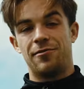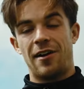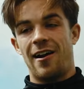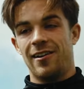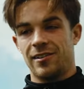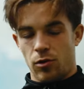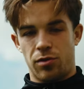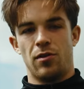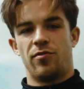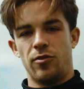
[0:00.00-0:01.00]
firing, go
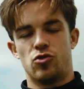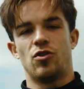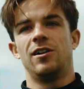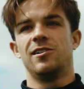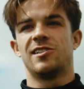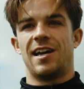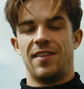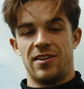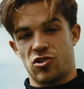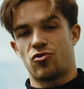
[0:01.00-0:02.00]
through a few drills, and
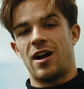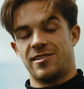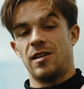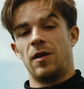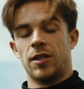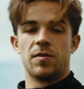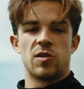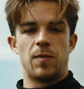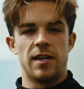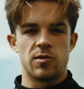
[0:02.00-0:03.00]
then just gradually build up the
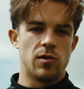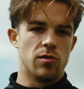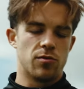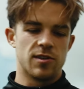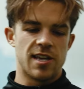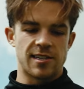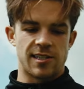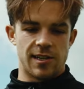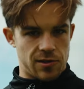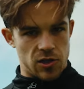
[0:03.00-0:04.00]
speed as we go through the
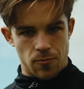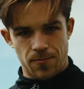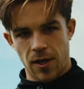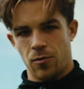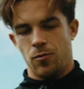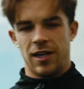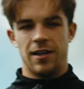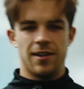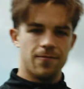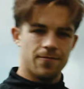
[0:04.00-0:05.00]
session here. So we'll get into it.